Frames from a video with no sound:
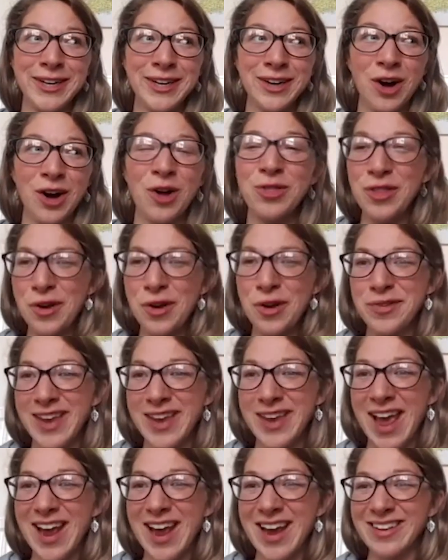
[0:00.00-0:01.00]
on those
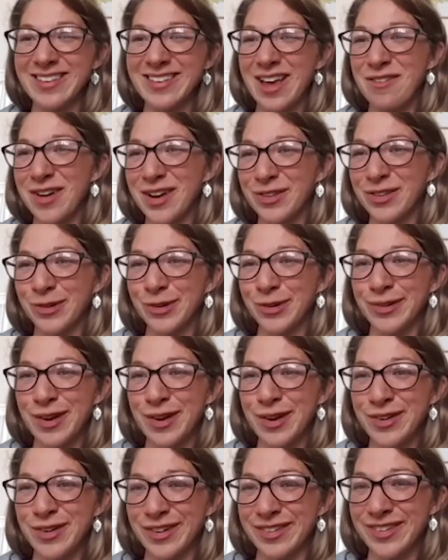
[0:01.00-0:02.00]
days there is
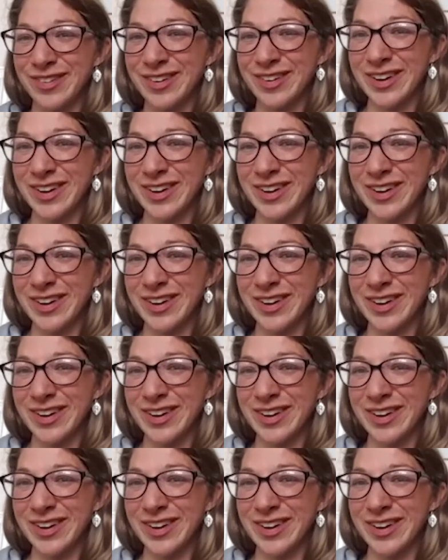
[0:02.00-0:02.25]
also just